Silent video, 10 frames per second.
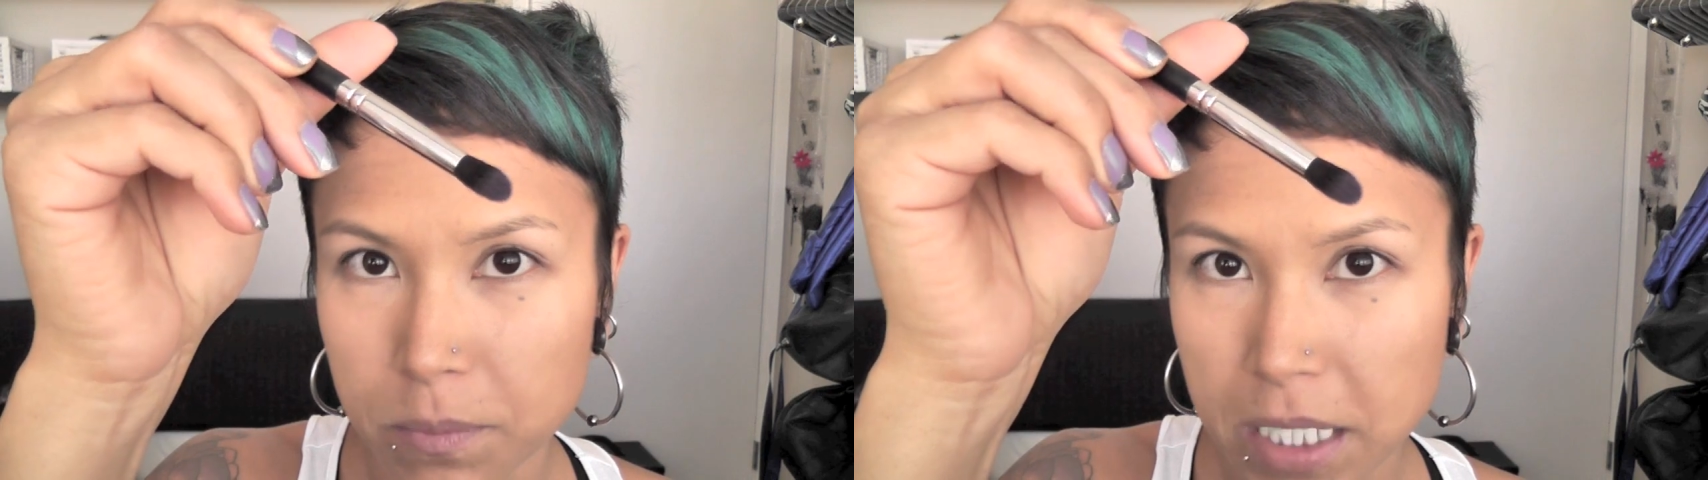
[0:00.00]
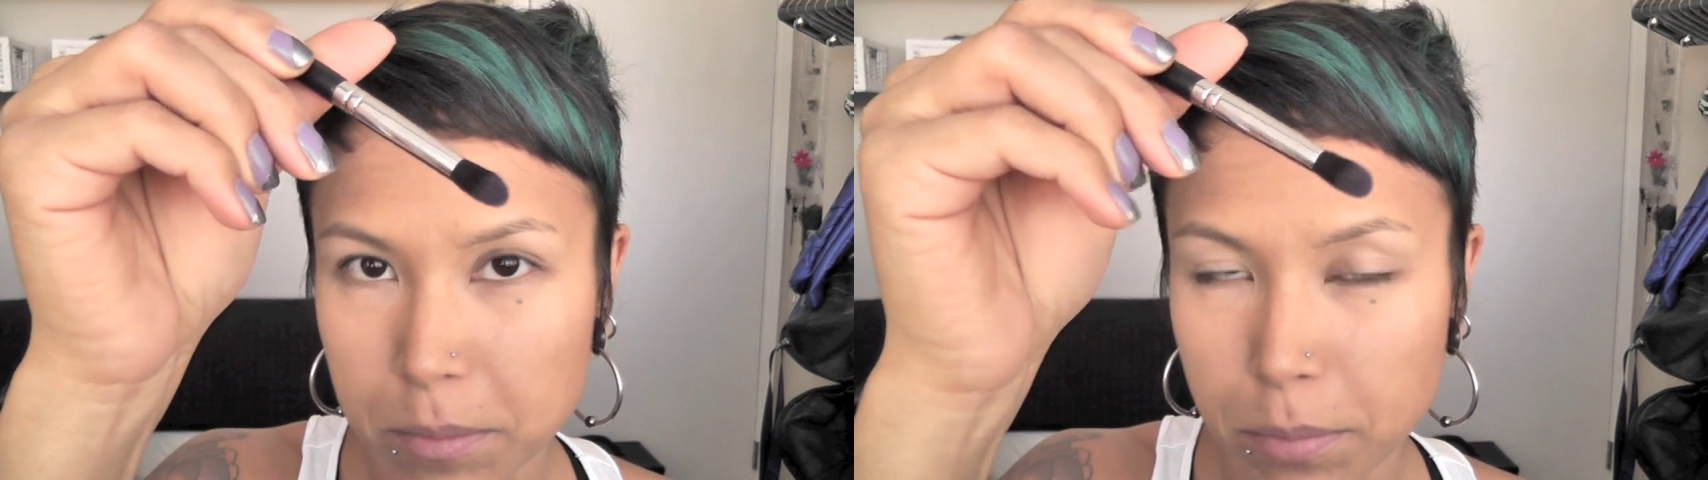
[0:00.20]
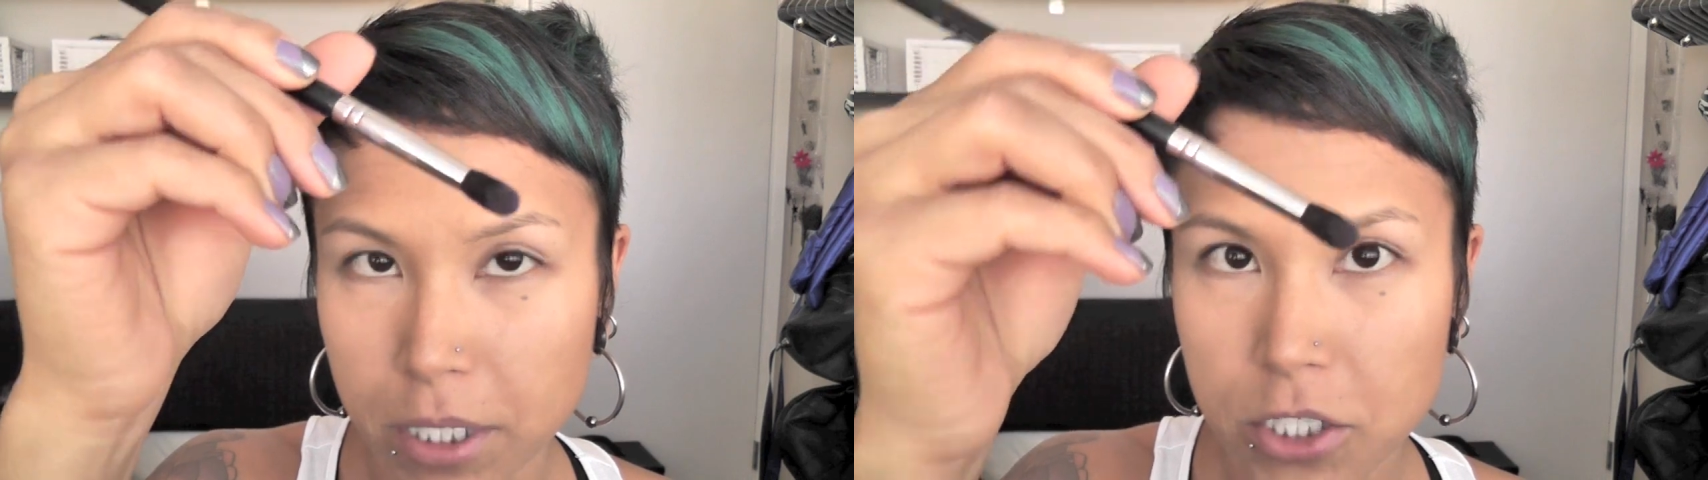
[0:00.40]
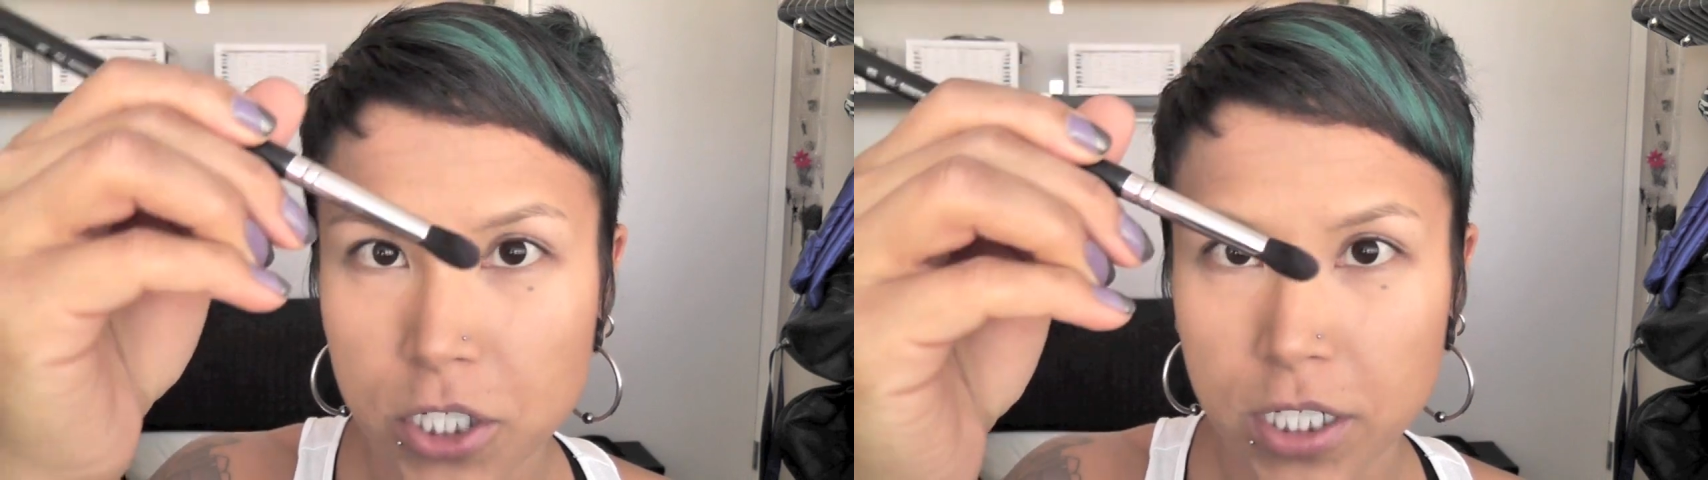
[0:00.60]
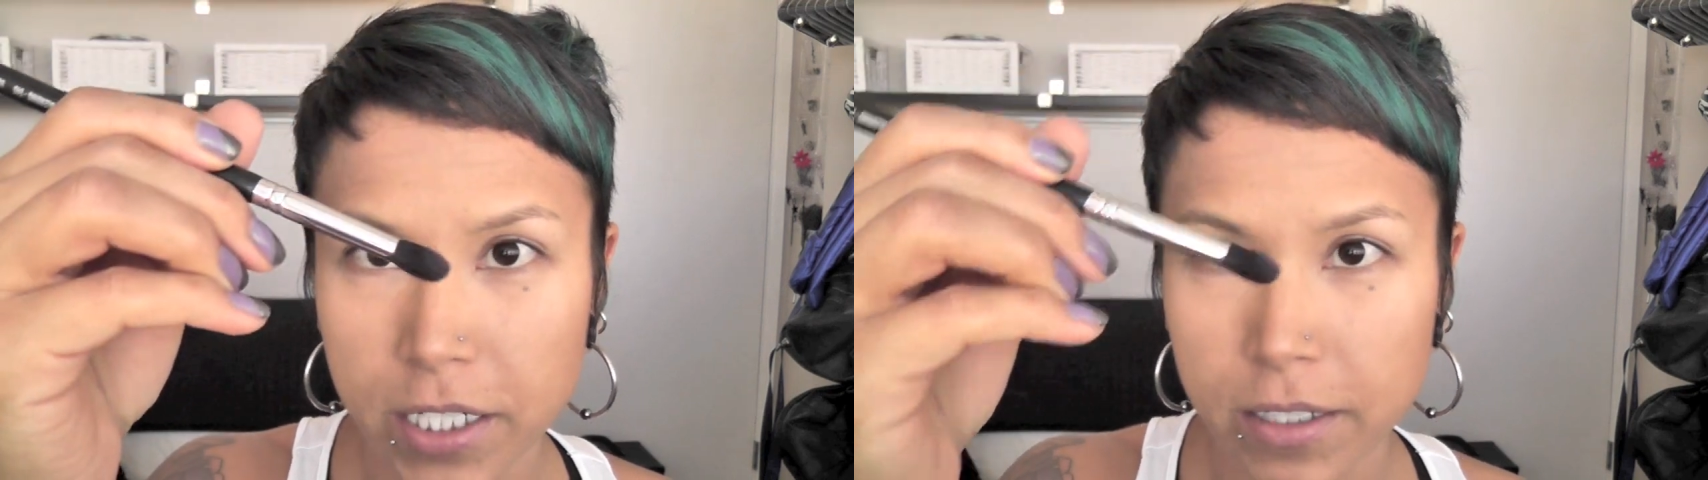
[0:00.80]
my
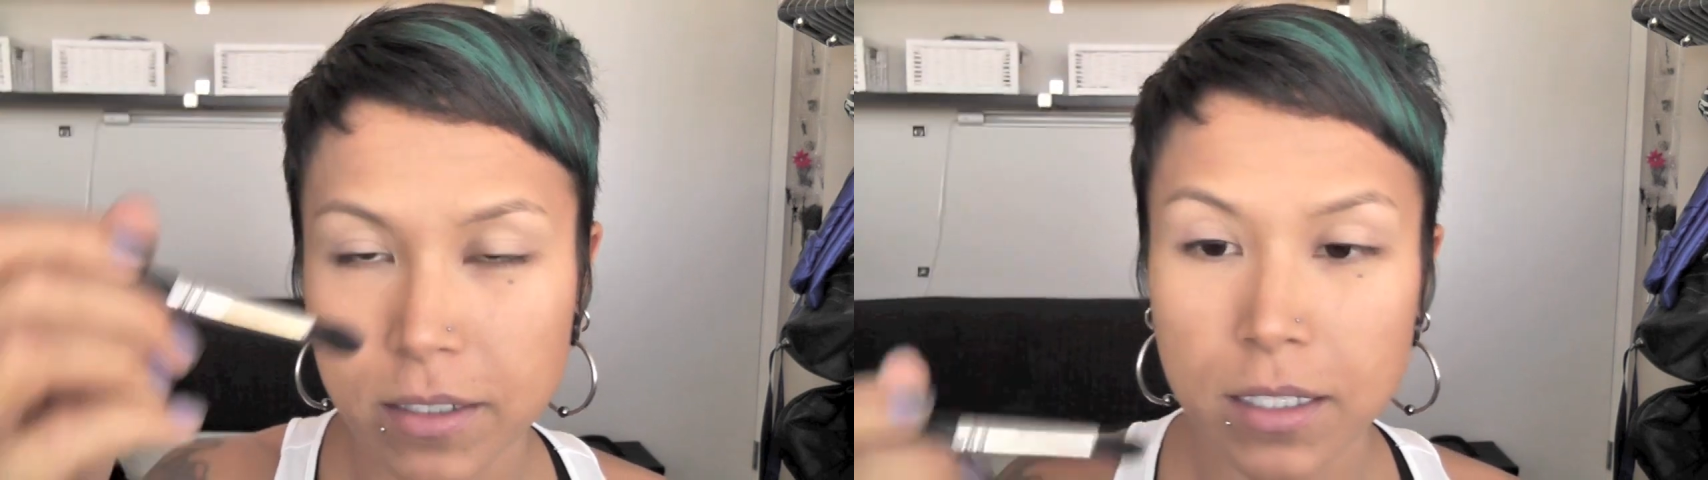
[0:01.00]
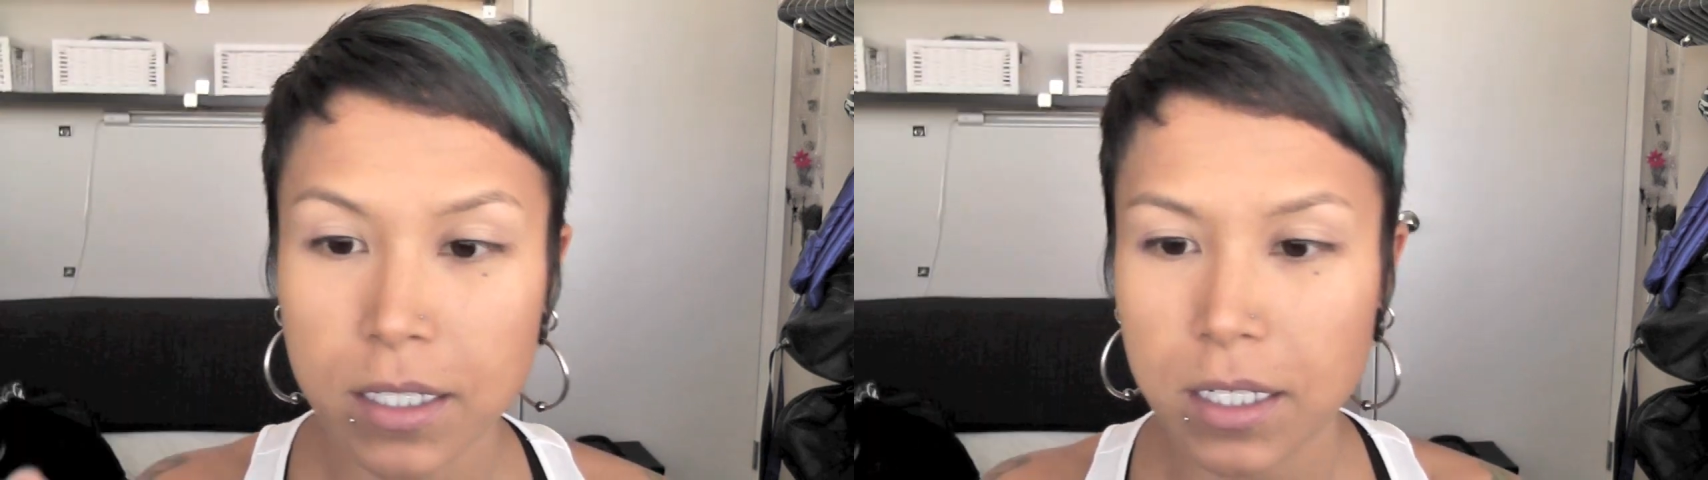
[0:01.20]
brush here,